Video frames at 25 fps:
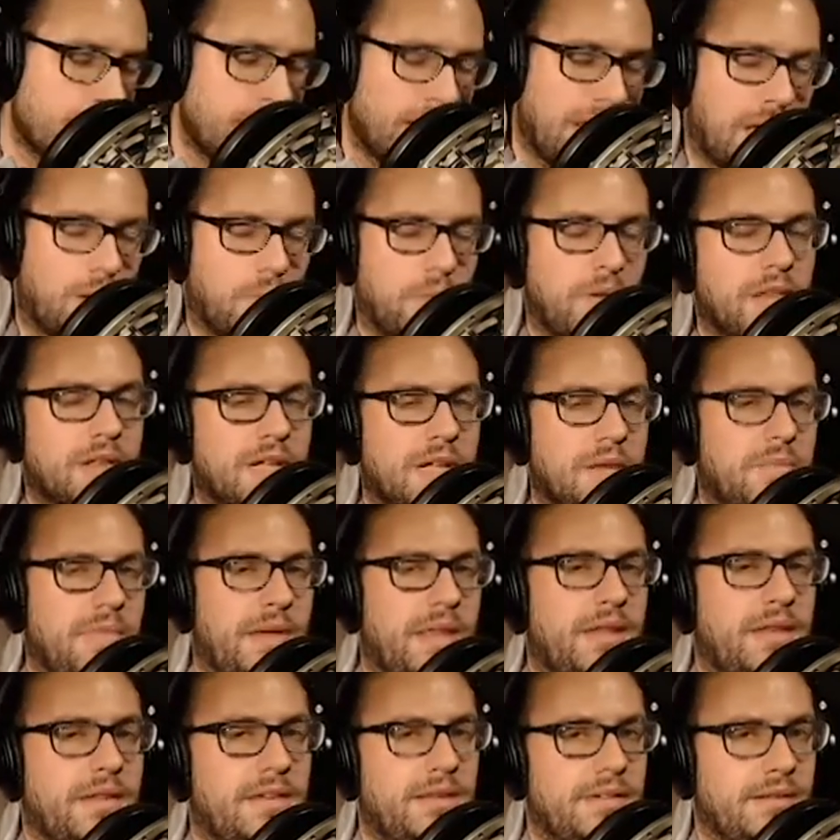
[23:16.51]
I will
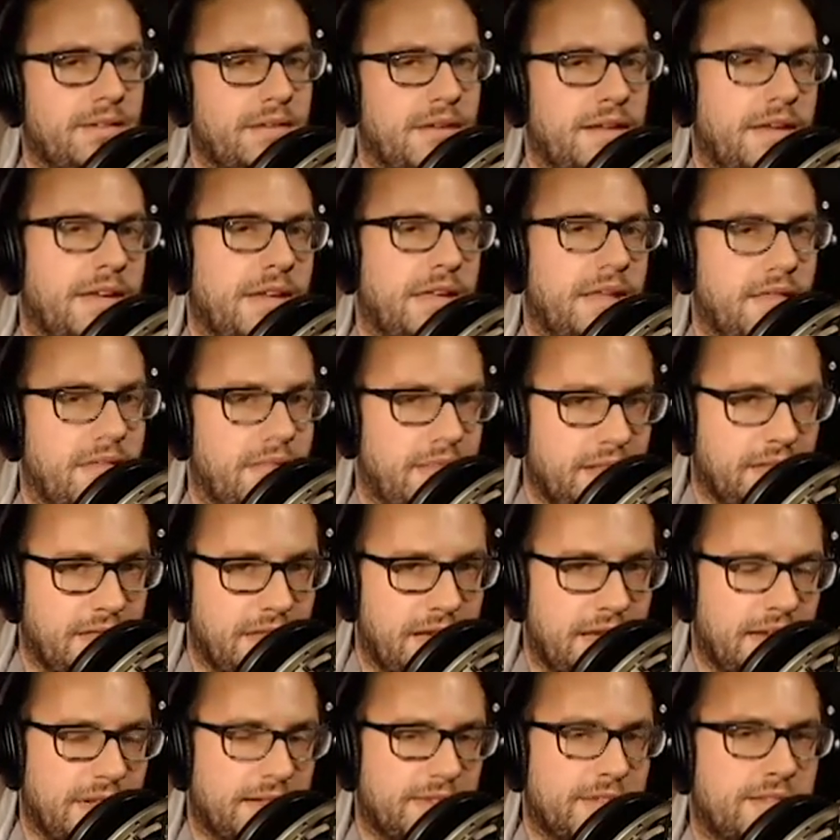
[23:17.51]
commend the
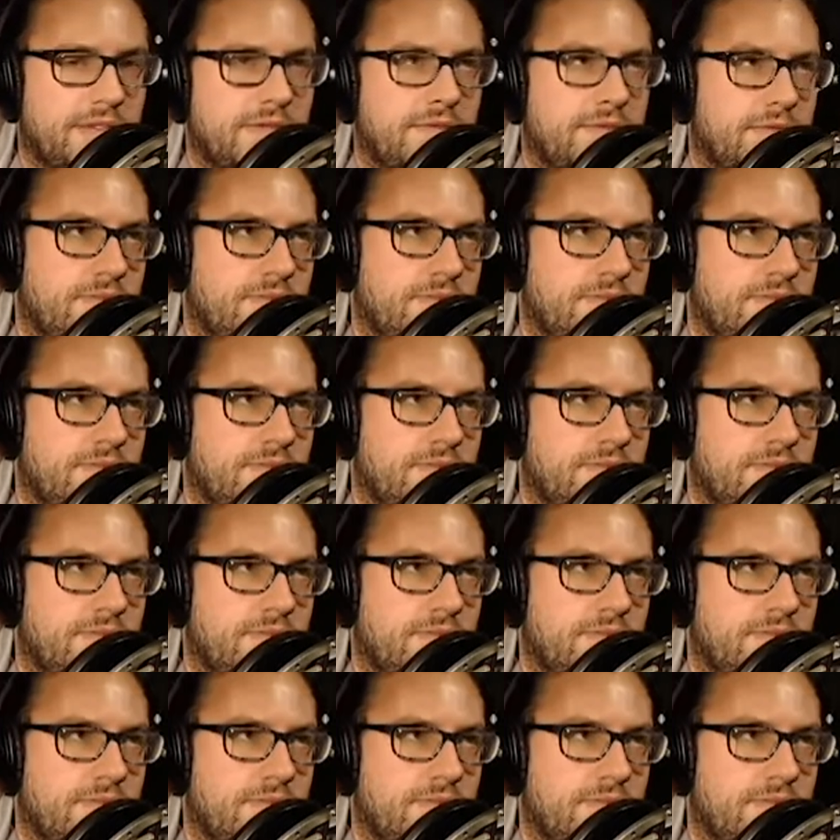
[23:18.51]
latest